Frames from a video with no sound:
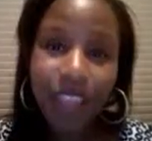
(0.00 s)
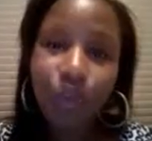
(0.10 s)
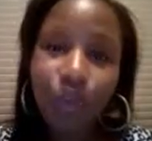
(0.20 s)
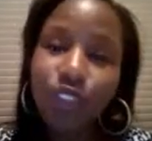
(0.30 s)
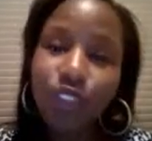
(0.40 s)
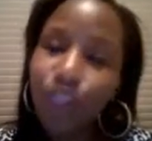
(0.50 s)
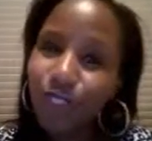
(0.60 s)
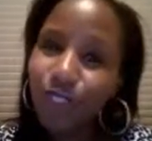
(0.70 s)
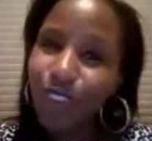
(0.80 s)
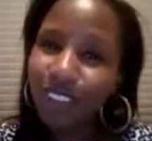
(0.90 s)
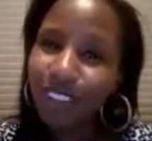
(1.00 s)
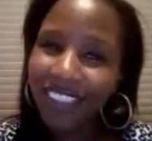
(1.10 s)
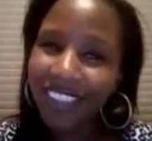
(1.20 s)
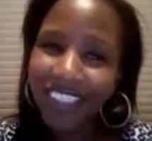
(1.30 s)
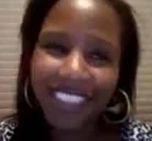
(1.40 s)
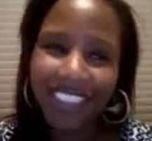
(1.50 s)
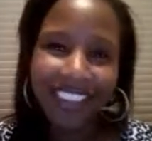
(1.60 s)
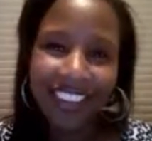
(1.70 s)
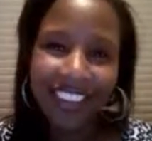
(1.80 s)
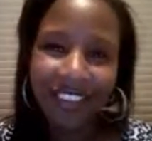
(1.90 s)
and reserve your seat at the
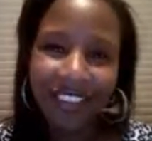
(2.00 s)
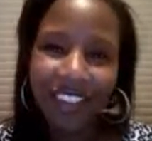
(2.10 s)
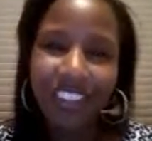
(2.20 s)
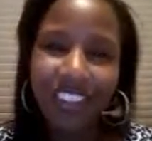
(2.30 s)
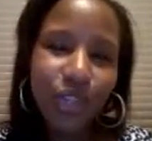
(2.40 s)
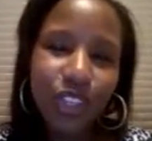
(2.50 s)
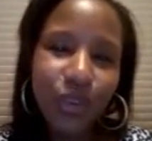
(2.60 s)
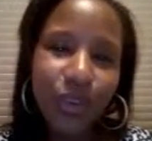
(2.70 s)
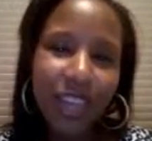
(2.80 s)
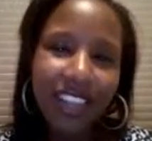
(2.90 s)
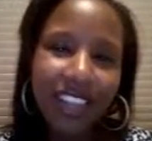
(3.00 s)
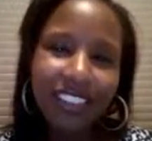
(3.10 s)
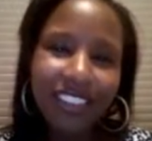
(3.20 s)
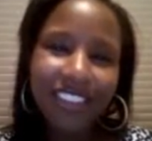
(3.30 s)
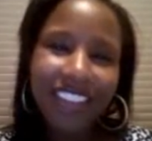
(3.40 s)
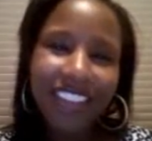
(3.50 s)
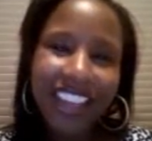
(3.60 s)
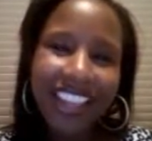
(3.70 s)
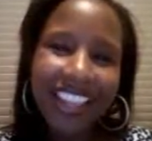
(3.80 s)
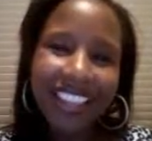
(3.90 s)
conference, you enter
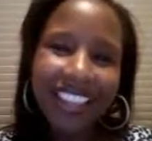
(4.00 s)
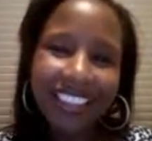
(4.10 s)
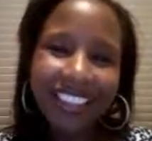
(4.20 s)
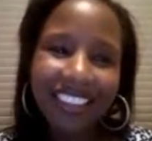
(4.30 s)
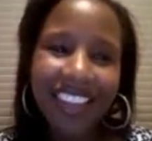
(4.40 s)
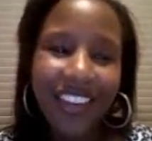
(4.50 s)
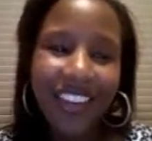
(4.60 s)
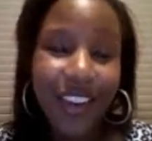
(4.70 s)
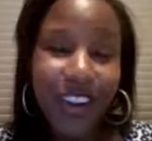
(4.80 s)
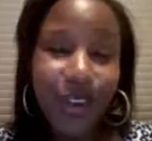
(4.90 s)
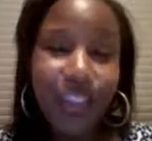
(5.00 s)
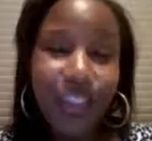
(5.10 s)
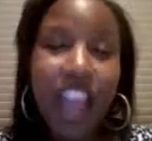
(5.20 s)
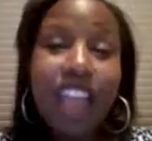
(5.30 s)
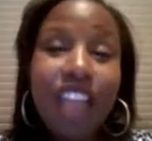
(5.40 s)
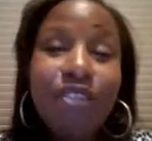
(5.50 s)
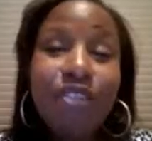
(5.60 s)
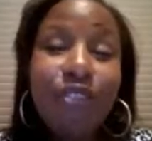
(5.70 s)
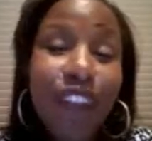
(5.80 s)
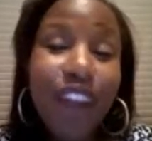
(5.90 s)
in the discount code
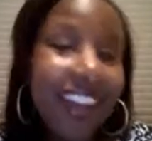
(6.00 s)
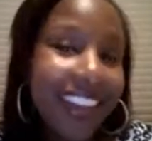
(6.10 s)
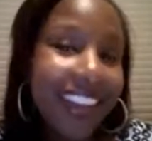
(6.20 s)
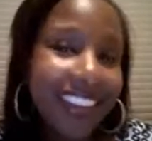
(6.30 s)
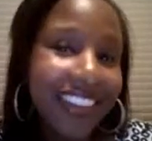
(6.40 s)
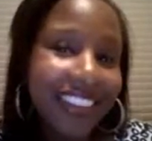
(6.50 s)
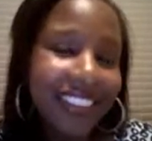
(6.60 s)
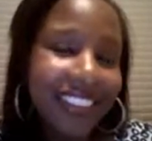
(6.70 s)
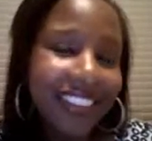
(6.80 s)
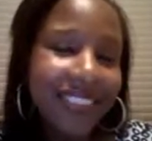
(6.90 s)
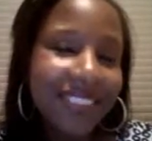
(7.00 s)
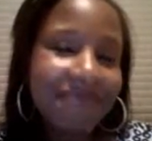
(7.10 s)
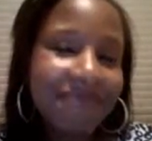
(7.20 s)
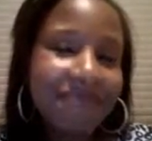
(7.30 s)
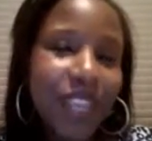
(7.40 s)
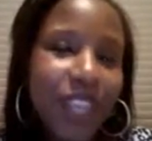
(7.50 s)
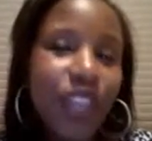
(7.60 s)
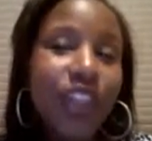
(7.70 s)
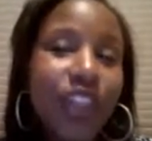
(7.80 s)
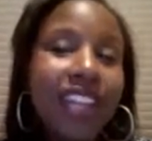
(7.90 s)
FRIENDS, you're
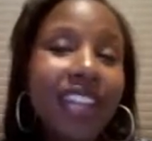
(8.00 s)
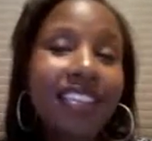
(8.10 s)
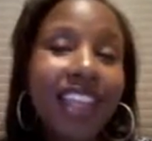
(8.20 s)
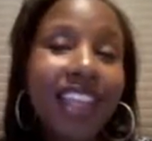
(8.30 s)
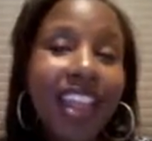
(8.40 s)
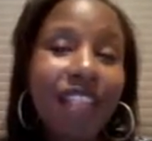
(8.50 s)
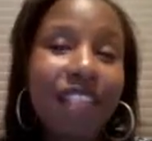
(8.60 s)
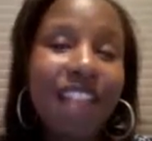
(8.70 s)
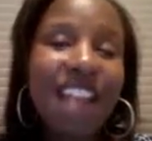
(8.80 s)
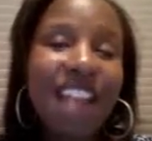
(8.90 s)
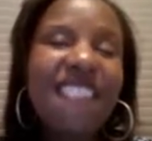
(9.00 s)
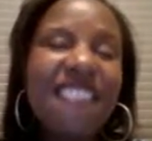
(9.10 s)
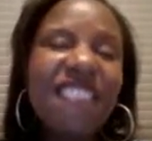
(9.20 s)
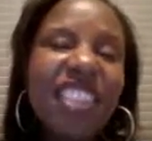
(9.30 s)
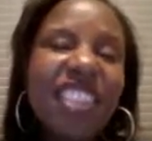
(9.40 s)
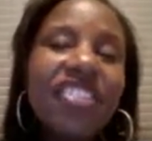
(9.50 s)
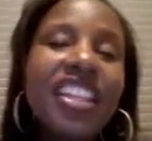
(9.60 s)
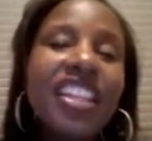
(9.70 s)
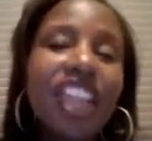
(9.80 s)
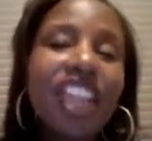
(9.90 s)
going to save
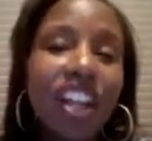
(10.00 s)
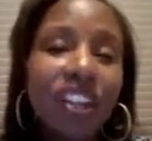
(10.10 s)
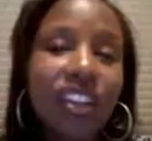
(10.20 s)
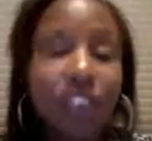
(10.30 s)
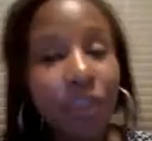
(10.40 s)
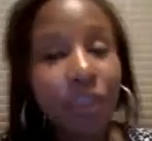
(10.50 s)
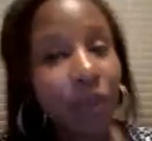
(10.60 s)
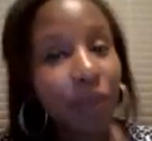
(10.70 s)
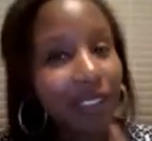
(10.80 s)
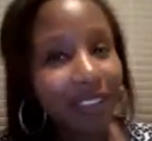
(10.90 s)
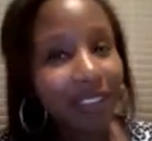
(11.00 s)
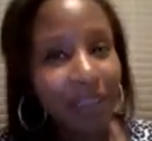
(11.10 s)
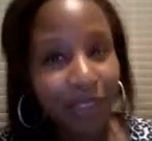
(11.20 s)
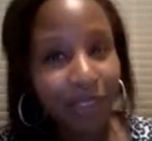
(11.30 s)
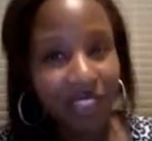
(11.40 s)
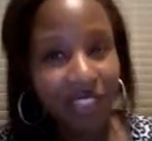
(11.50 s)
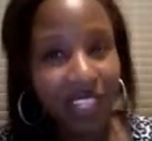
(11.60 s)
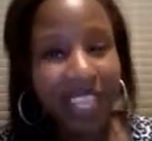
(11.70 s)
$50 on the price of admission.